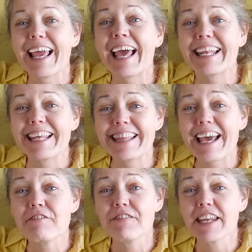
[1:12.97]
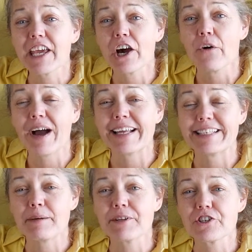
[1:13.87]
And in that video, I
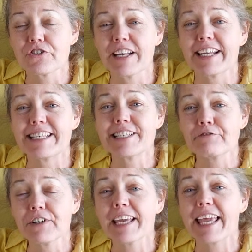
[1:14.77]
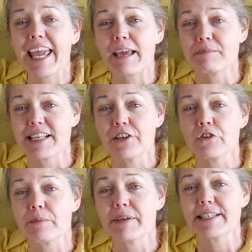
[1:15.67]
demonstrated different games that you
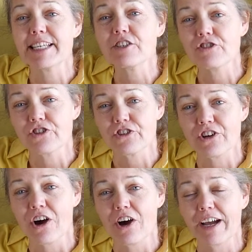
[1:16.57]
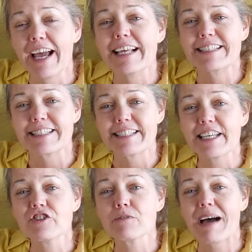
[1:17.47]
can be teaching your dog to
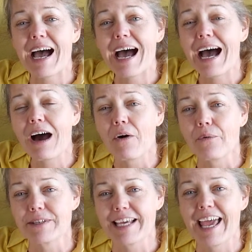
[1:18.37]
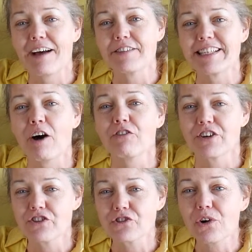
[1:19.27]
teach him how to have
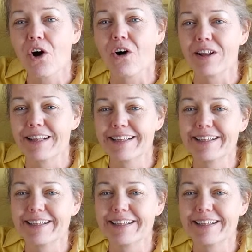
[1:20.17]
self-control.